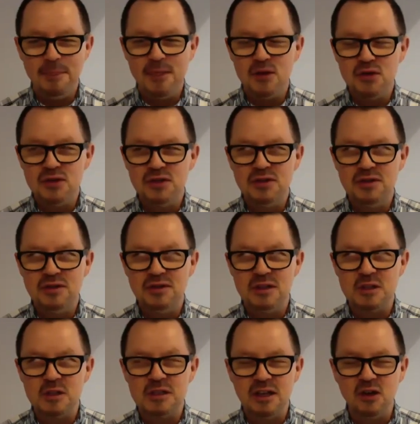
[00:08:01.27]
there's
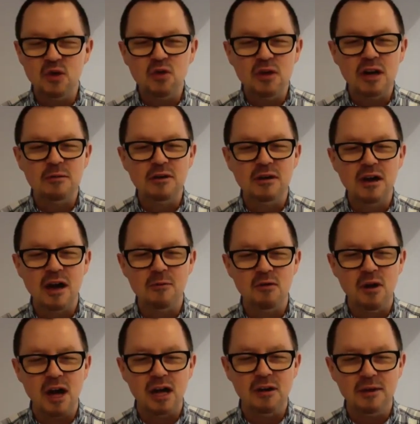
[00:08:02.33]
this incredible
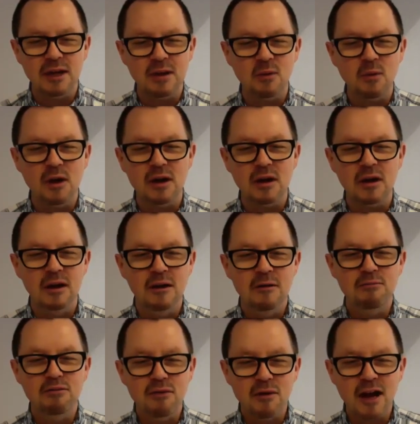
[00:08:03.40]
camaraderie where
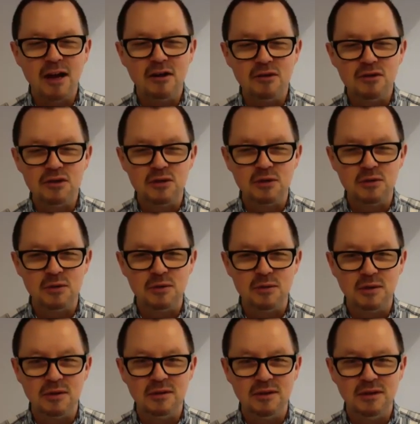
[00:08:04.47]
prior
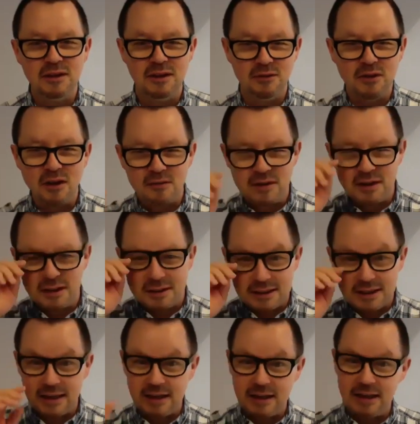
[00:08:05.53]
to, you know,
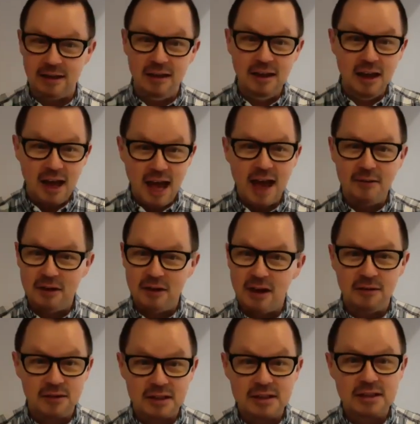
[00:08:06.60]
COVID-19 and having all
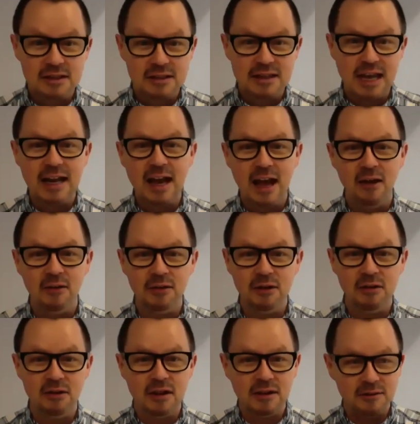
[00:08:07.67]
of this data out there
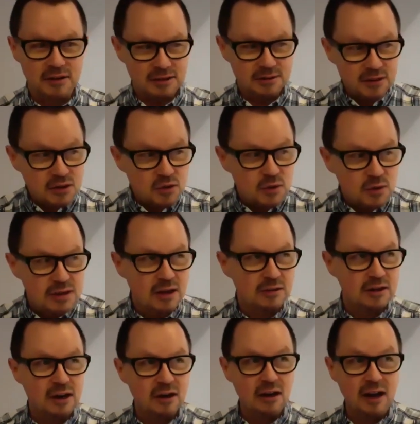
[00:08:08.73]
and all of these visuals out
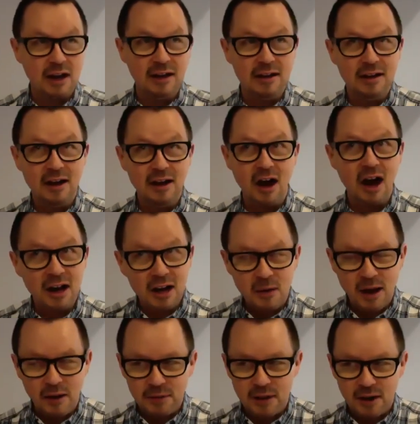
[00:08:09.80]
there and audio
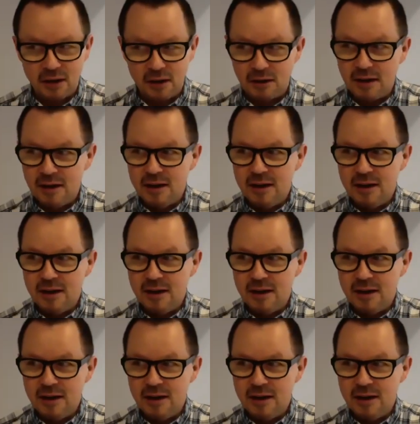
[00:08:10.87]
out there,